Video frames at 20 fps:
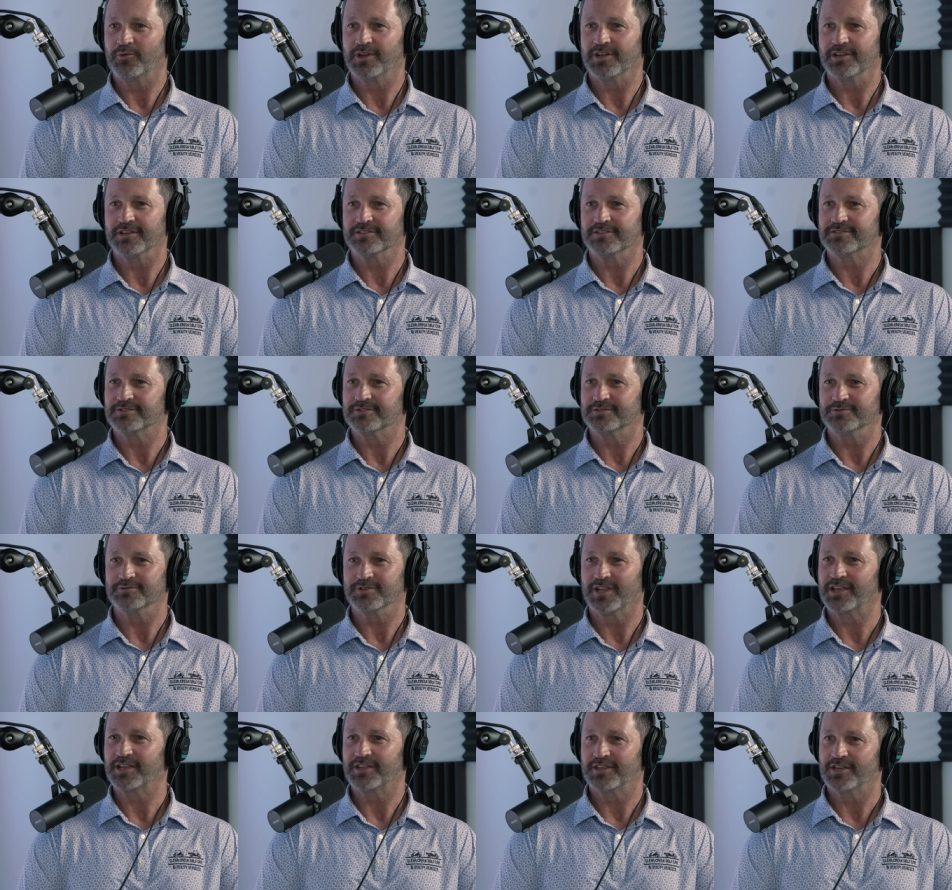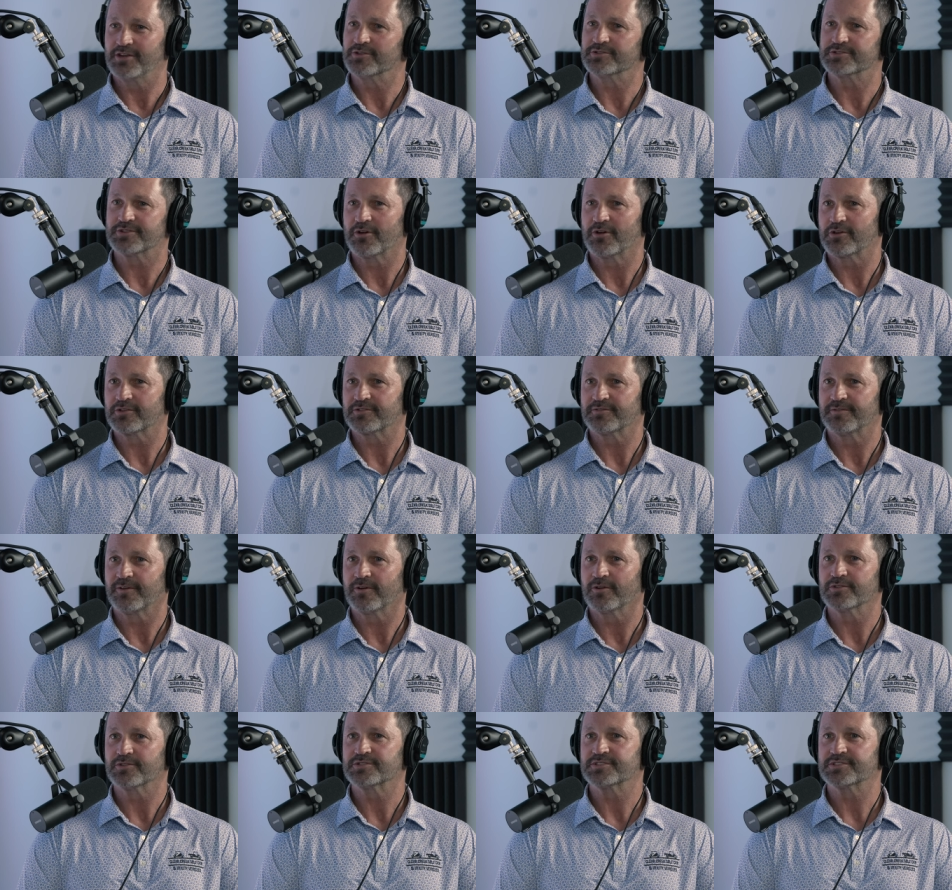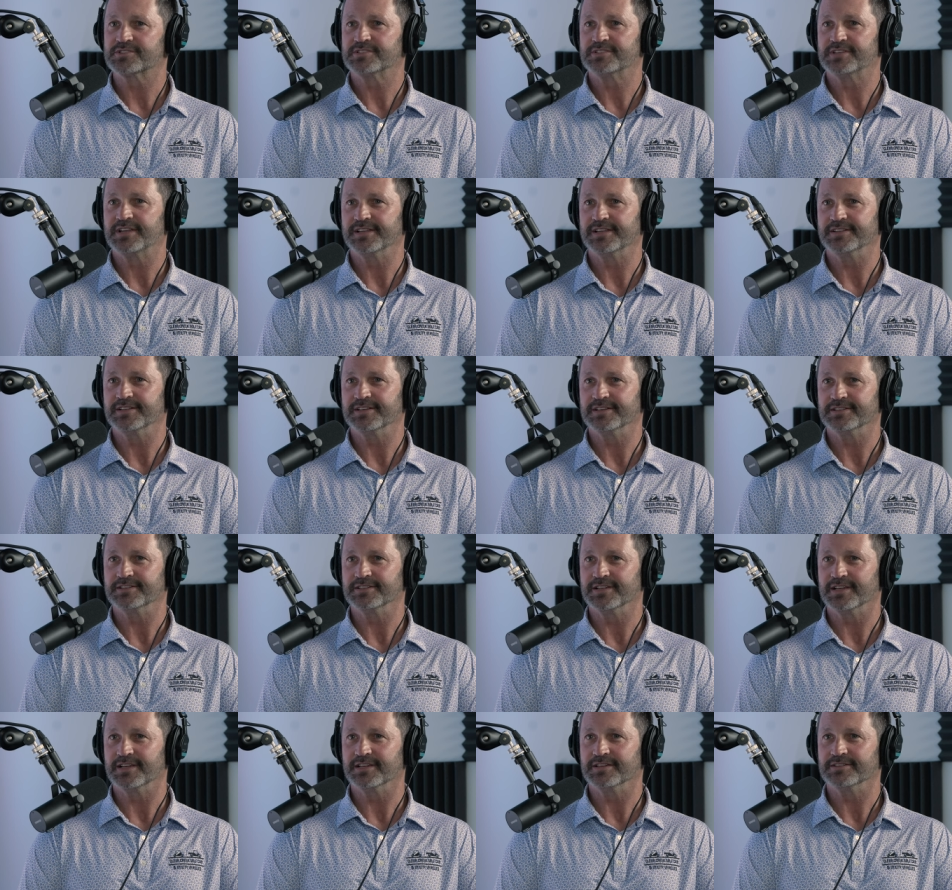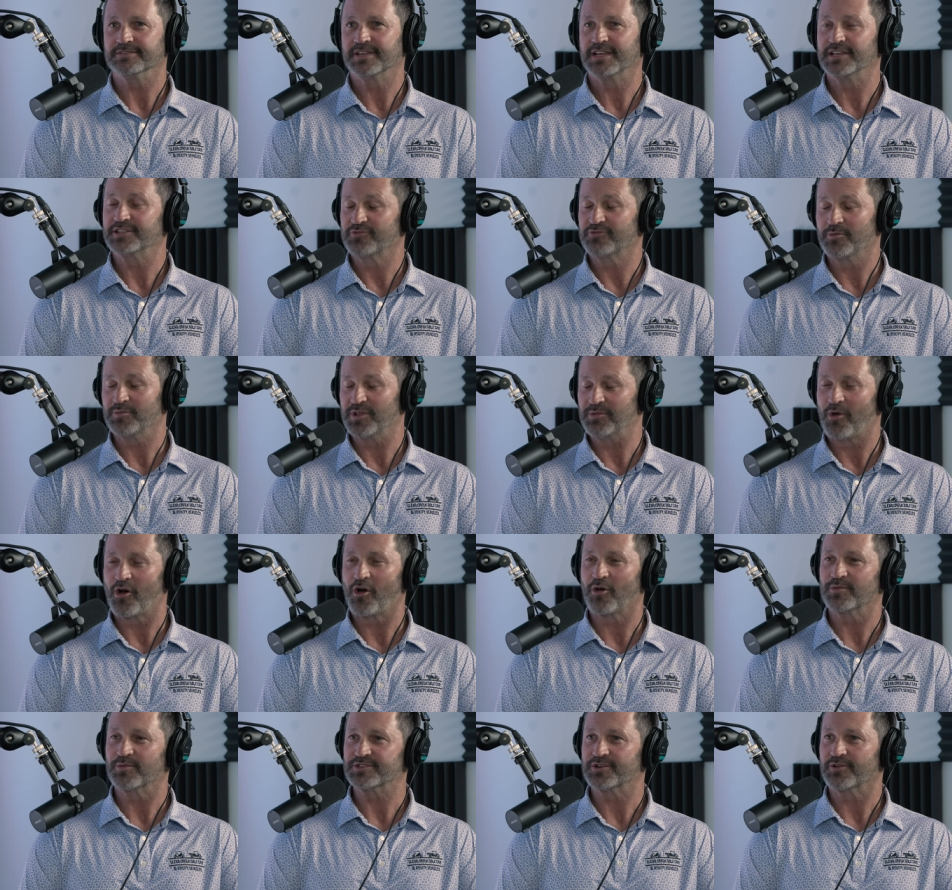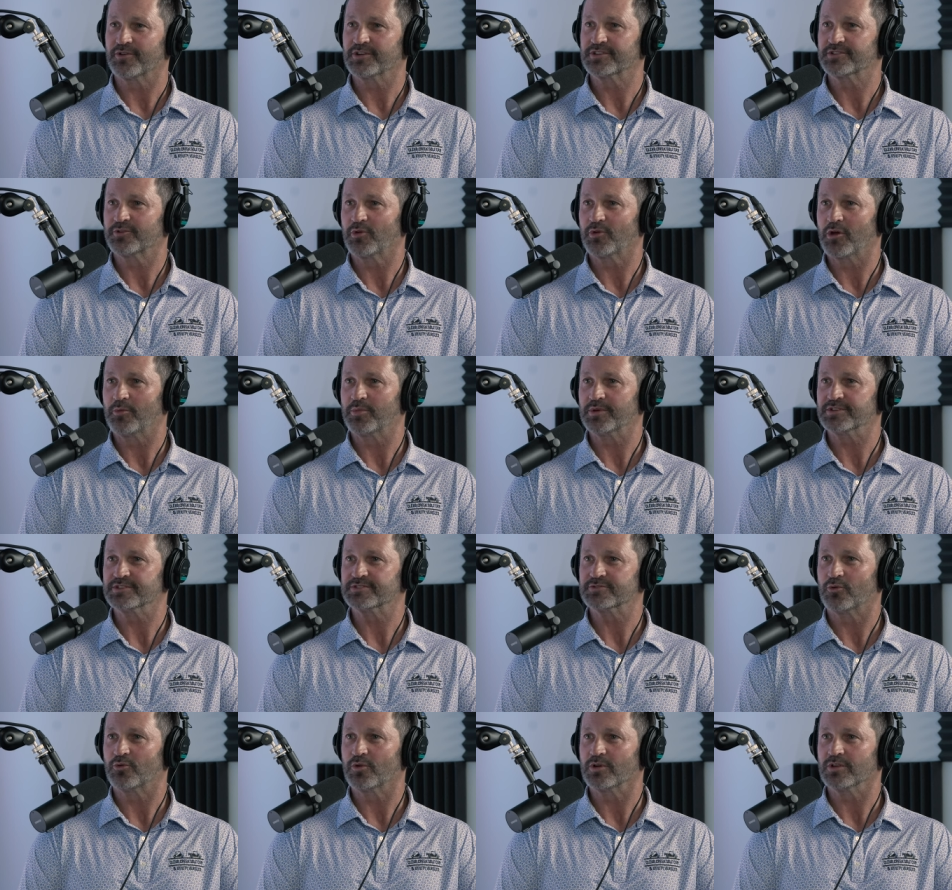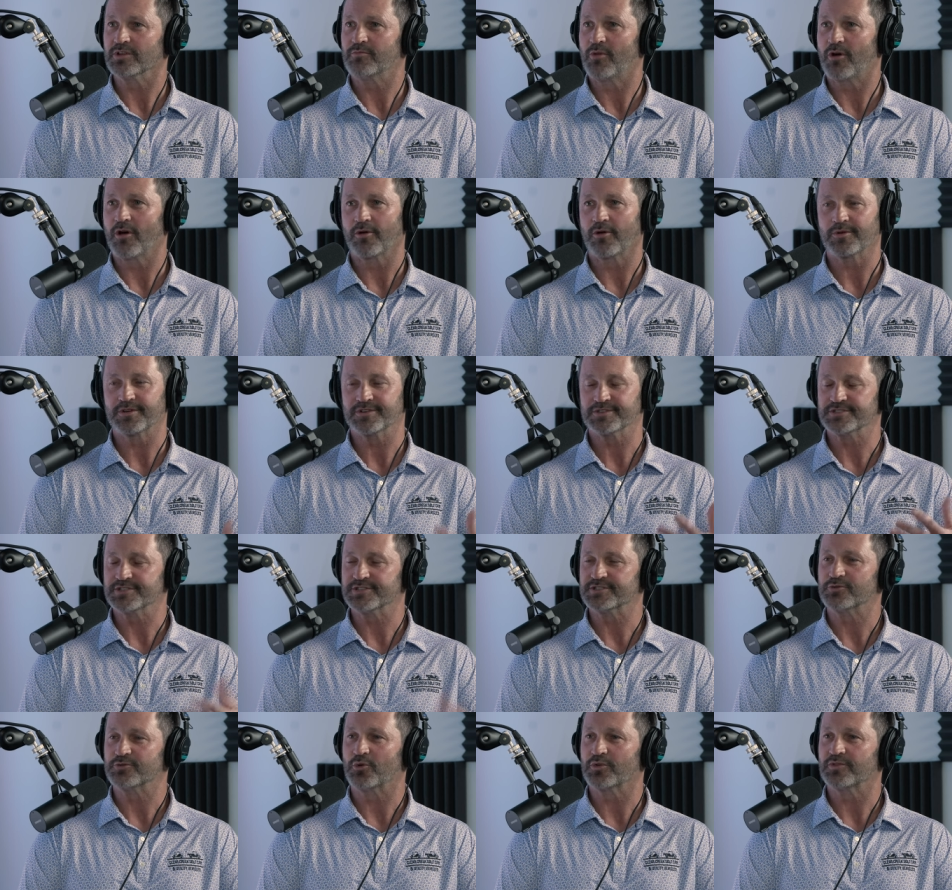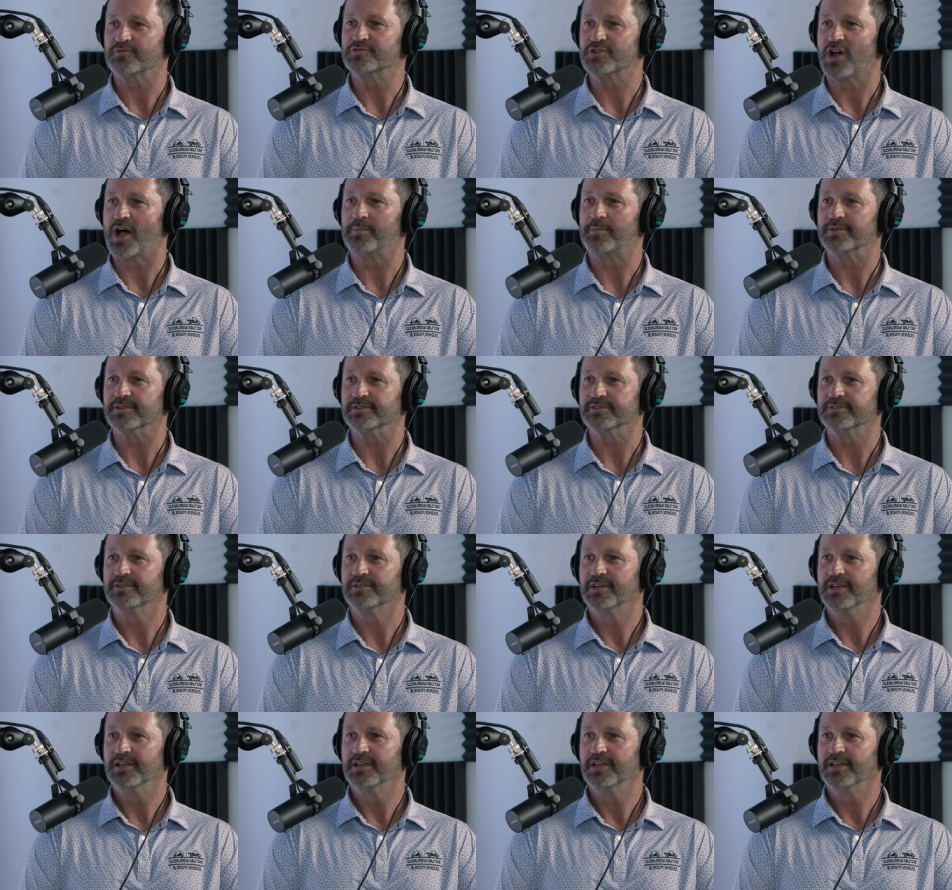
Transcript: went into Lake of the Ozarks first, and then uh, he's from Lamar, Missouri, so we opened a store in Lamar, which is just north of Joplin.